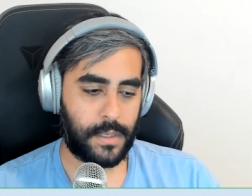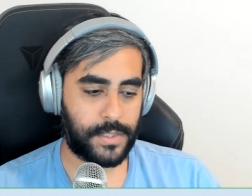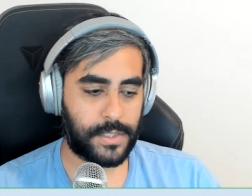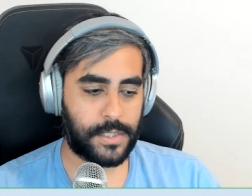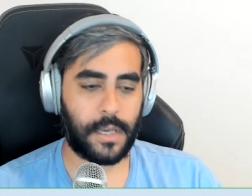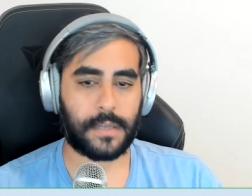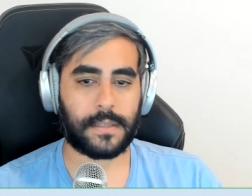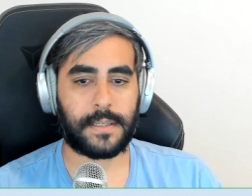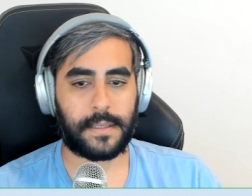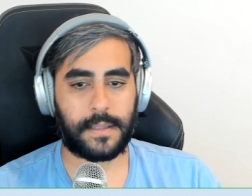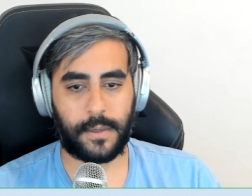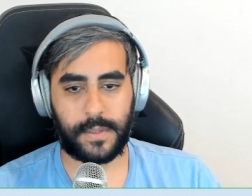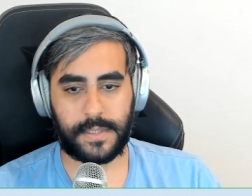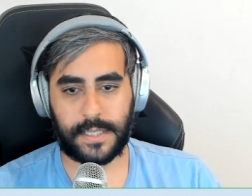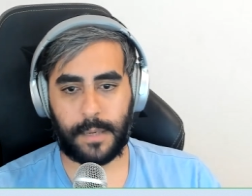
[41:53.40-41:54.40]
certainly
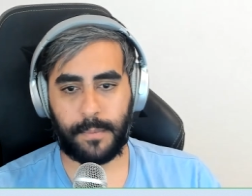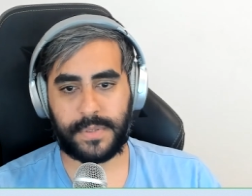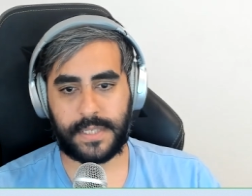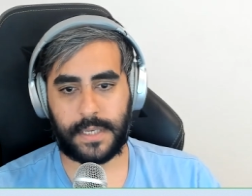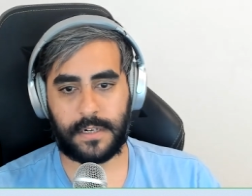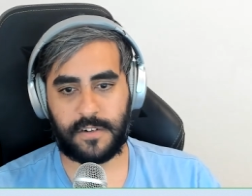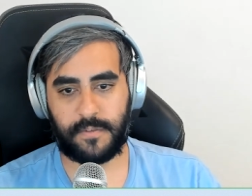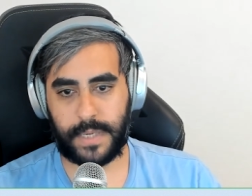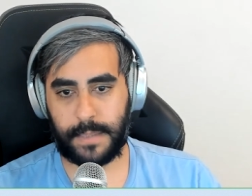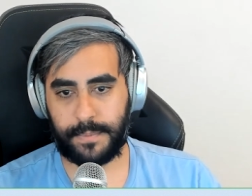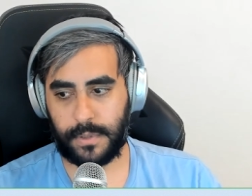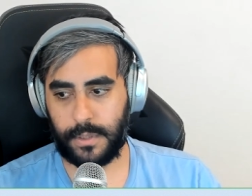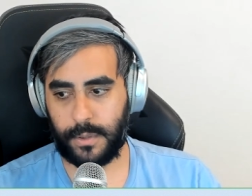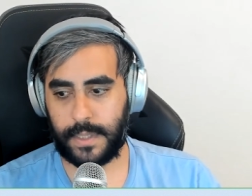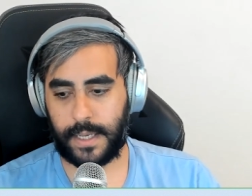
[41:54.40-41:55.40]
there was some percentage of
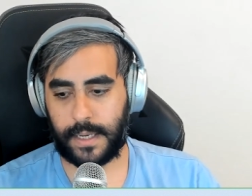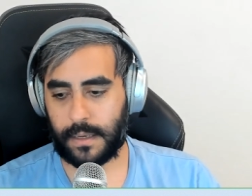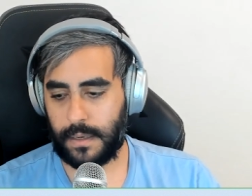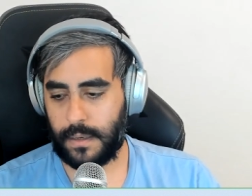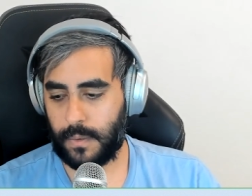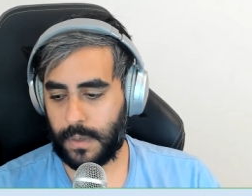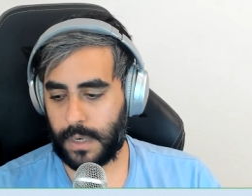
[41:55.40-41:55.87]
people who were like,